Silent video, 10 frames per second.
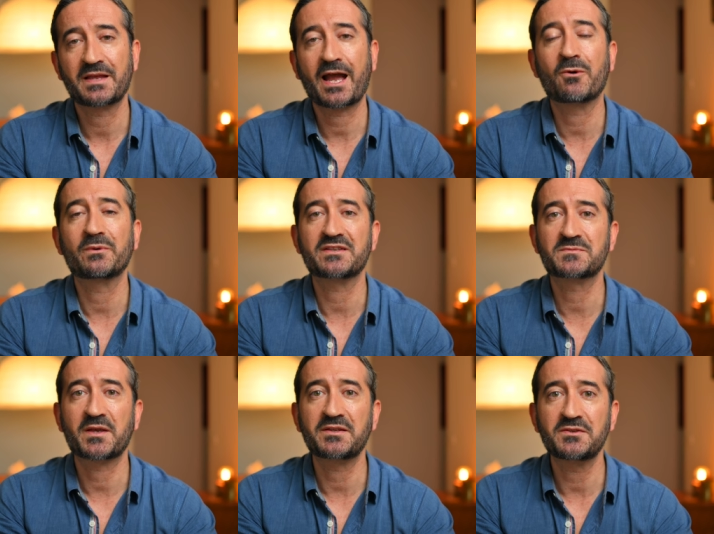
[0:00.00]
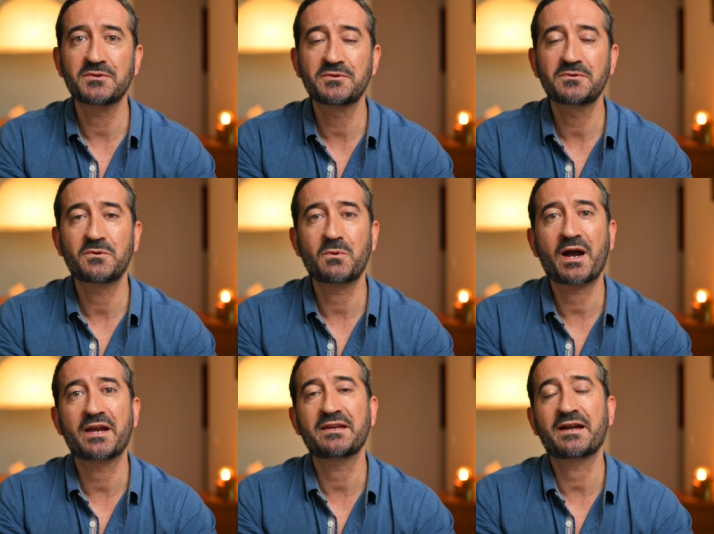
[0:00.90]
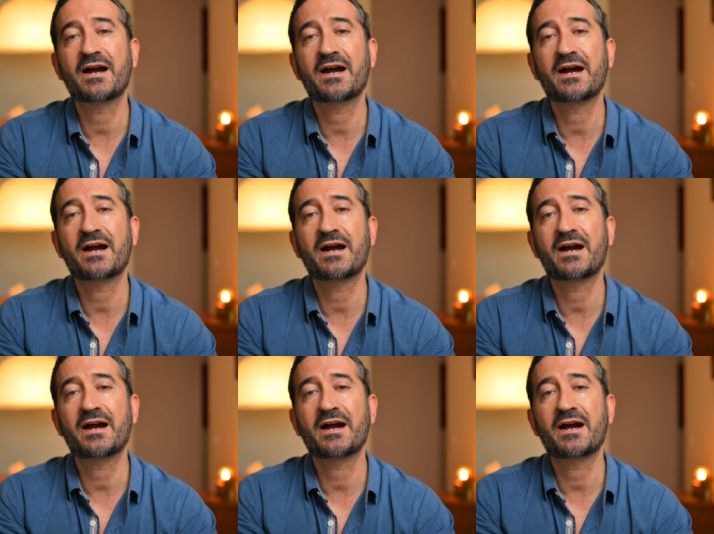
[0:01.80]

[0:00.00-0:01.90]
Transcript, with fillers: I will explain to you why